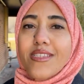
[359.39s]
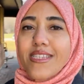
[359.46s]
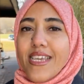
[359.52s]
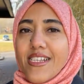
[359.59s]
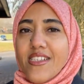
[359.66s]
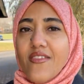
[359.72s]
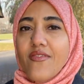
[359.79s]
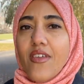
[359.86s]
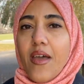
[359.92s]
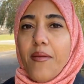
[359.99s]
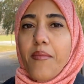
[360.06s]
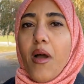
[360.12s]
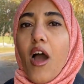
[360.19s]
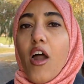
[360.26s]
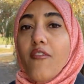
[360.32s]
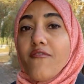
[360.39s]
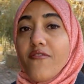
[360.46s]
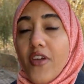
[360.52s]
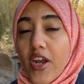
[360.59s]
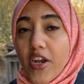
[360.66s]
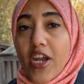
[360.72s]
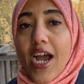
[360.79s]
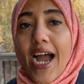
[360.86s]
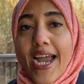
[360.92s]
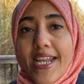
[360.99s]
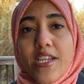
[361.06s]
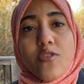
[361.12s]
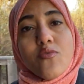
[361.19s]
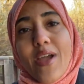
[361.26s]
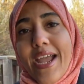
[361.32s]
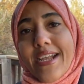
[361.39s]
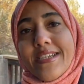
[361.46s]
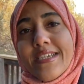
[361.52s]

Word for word: and all six of them are very